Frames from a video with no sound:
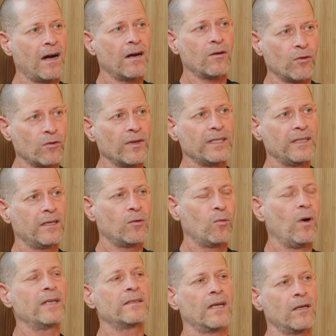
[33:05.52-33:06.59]
are already
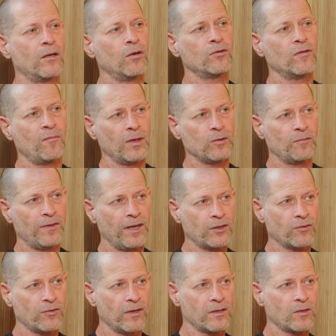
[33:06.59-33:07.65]
quite a lot of
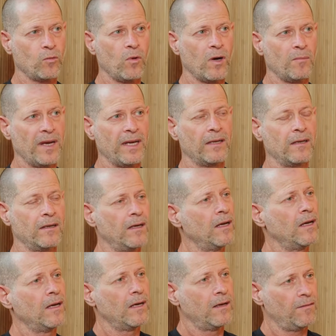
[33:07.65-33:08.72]
manufacturers who are making
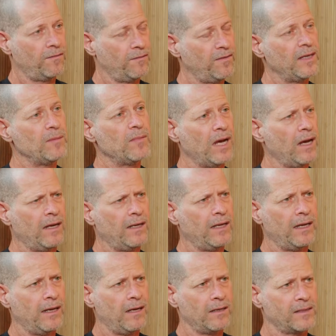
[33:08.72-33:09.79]
film uh,
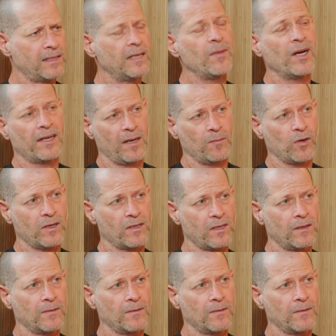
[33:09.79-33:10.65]
uh, cinema cameras.